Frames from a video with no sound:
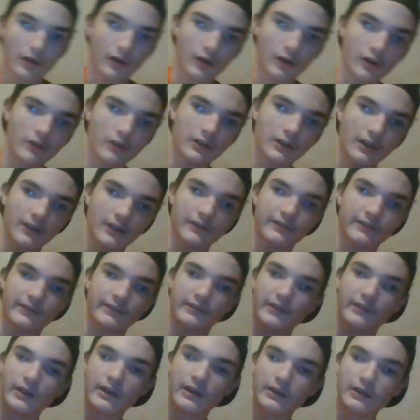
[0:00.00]
Hard Days
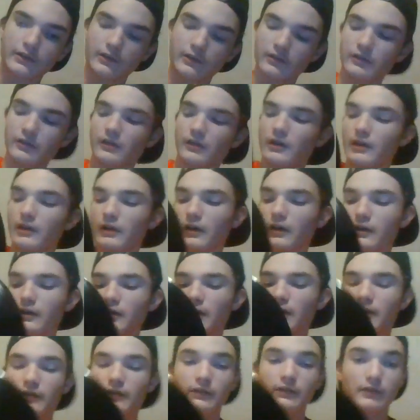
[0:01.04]
and Nights. And
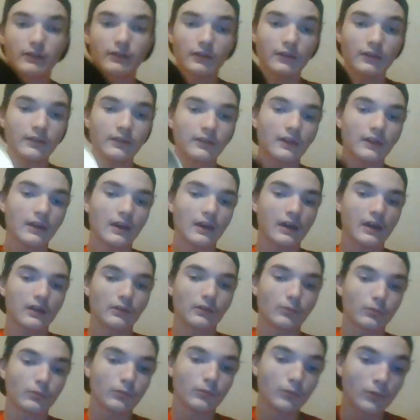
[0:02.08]
Hard Days, this thing
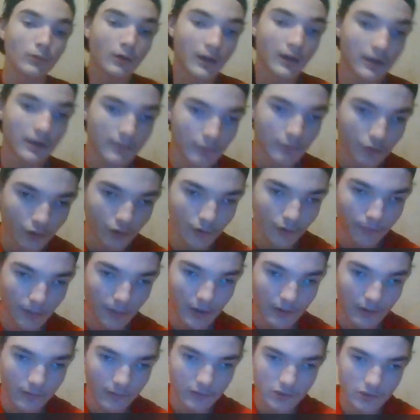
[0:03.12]
has way more
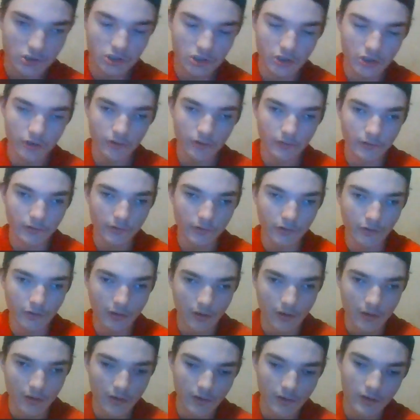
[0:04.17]
better jokes,
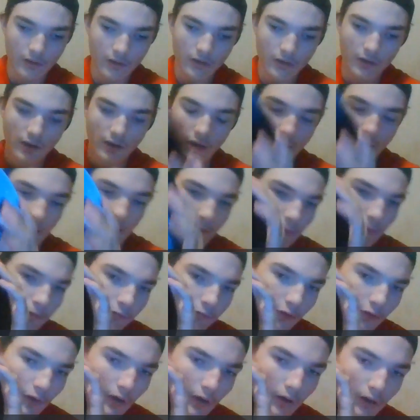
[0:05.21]
and
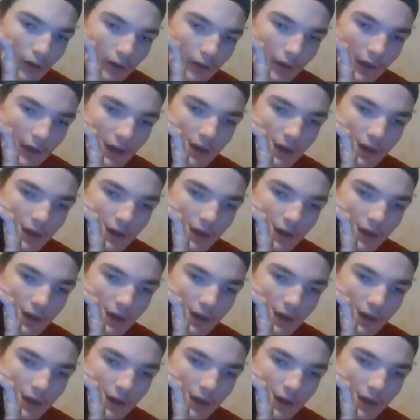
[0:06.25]
overall